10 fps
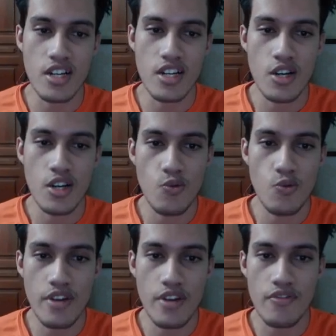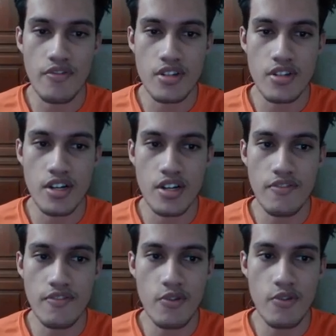with the
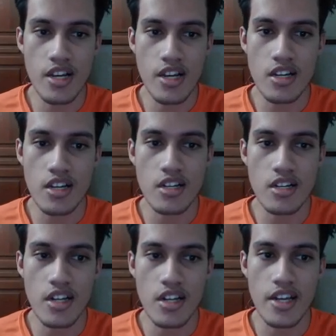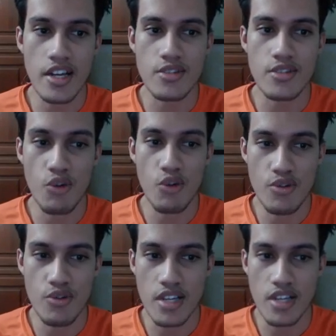Earthquake, and that is why we use it
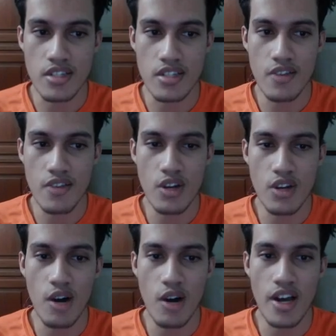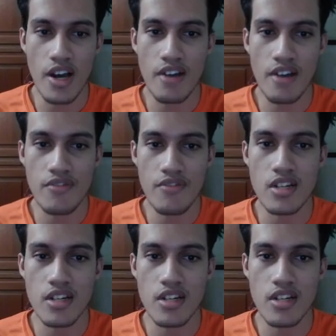as a safe swap. However,